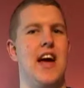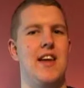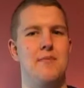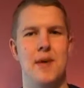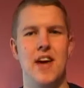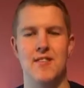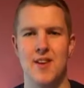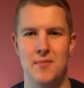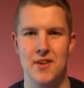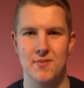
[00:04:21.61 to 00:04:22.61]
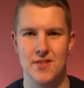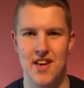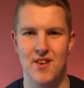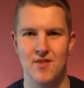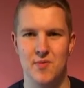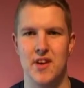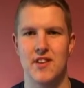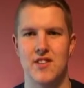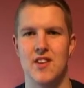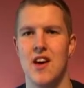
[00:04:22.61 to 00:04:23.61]
and BMW themselves,
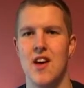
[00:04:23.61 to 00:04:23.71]
because